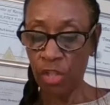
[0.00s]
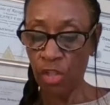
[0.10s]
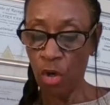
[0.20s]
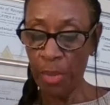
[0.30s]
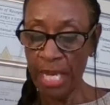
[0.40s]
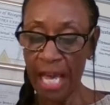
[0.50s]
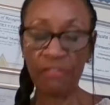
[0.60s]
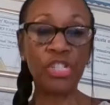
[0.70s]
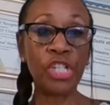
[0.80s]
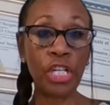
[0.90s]
So we
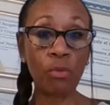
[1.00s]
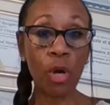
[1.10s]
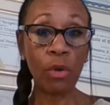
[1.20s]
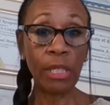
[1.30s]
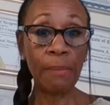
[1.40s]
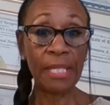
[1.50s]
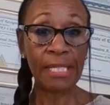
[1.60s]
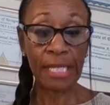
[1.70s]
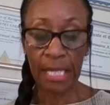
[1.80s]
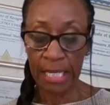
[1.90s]
have general,
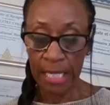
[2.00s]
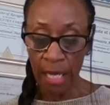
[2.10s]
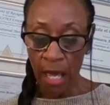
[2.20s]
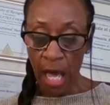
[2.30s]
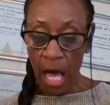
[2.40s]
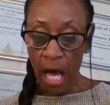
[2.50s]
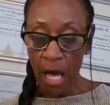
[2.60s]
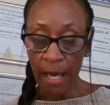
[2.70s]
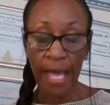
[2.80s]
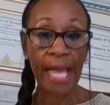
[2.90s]
limited,
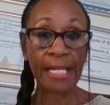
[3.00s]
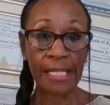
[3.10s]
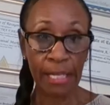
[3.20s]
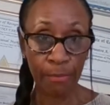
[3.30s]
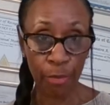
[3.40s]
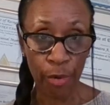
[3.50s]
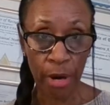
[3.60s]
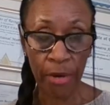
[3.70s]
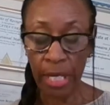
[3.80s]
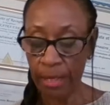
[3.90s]
and
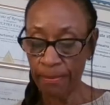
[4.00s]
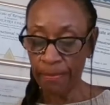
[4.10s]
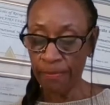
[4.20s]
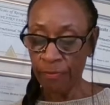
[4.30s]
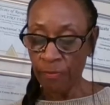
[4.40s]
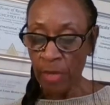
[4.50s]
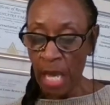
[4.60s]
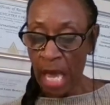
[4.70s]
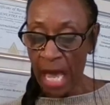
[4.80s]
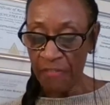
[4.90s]
temporary.
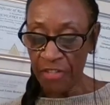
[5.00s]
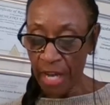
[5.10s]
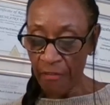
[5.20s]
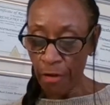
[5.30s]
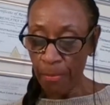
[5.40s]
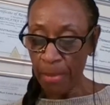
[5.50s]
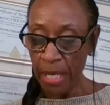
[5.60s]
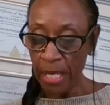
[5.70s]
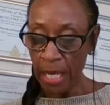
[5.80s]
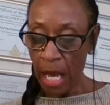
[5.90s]
I've never
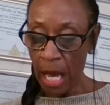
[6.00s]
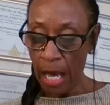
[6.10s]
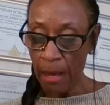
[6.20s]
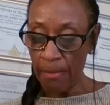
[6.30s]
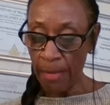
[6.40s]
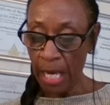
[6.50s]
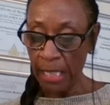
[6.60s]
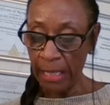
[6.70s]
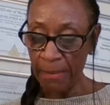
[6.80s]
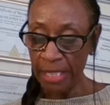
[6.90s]
been in
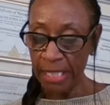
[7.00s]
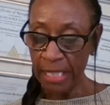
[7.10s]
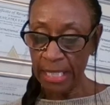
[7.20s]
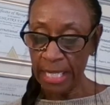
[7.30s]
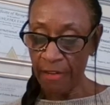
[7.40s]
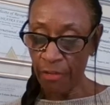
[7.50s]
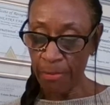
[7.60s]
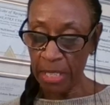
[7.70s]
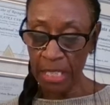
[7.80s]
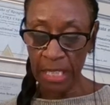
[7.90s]
a limited
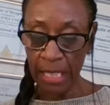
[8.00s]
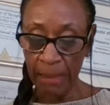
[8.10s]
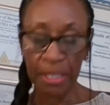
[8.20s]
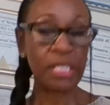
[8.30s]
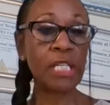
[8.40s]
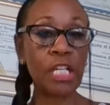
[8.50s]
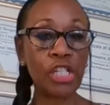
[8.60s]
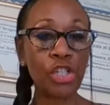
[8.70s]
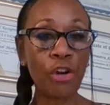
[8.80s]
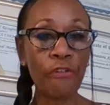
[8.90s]

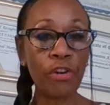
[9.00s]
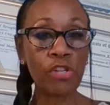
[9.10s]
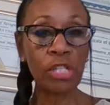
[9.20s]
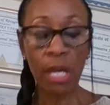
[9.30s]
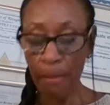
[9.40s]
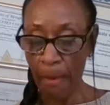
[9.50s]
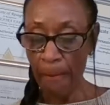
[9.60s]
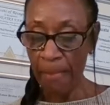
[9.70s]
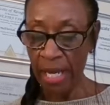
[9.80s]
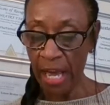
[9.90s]
conservatorship,
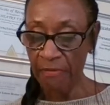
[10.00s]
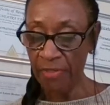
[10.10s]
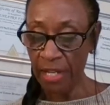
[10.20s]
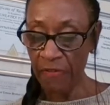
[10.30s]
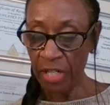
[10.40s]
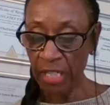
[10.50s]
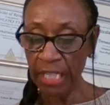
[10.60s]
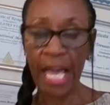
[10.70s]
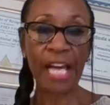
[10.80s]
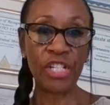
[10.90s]
but I've
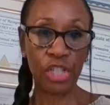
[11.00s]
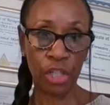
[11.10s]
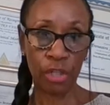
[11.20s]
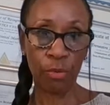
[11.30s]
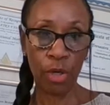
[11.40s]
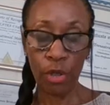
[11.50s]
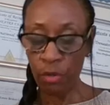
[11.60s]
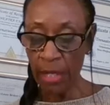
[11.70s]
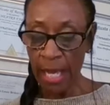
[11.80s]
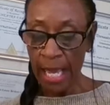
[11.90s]
definitely had
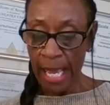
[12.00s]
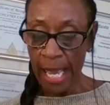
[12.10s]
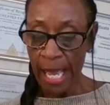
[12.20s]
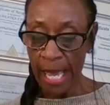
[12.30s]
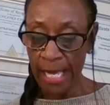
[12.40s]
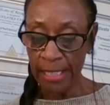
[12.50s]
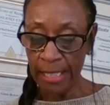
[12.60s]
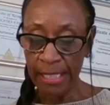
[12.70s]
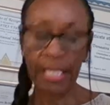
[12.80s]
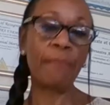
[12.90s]
general
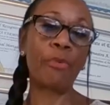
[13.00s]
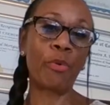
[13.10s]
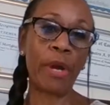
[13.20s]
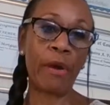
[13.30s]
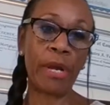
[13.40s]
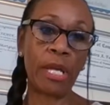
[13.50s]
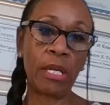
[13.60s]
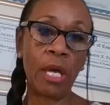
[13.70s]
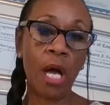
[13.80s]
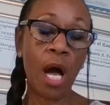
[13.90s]
and temporary,